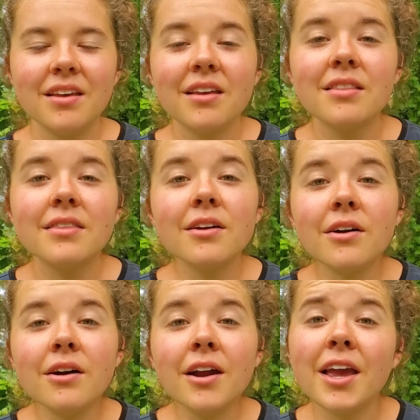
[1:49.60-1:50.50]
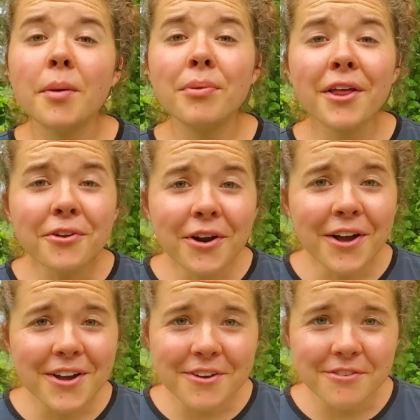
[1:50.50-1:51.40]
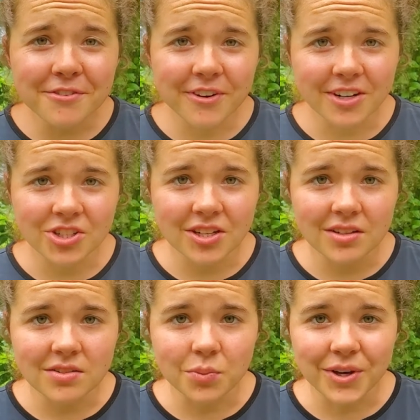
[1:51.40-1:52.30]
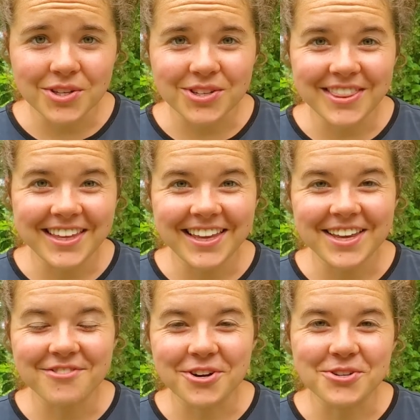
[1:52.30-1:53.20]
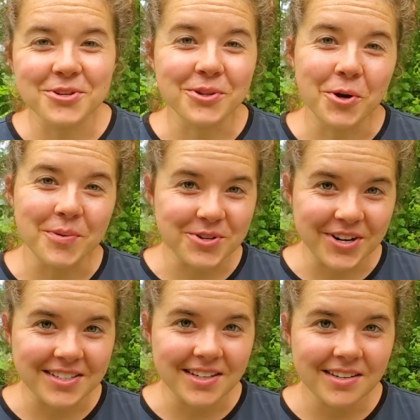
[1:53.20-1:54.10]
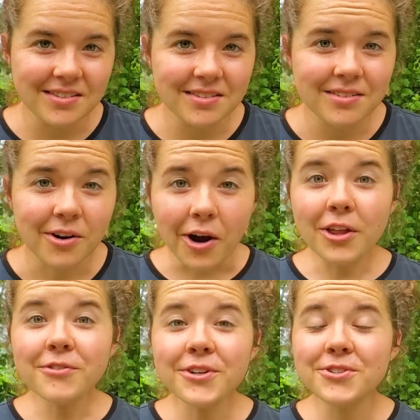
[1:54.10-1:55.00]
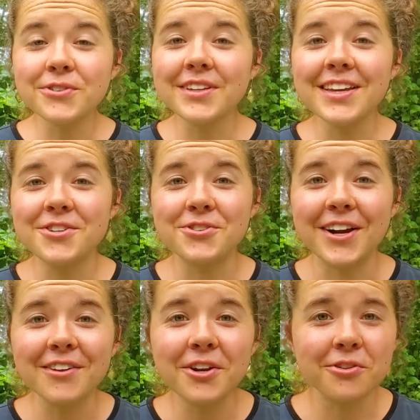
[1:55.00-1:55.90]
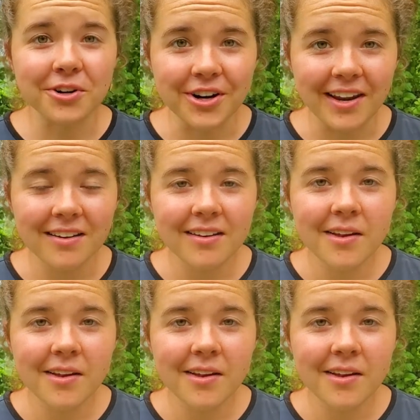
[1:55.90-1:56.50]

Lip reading: There are a plethora of functions which the frontal lobe addresses, all of which relate directly to learning.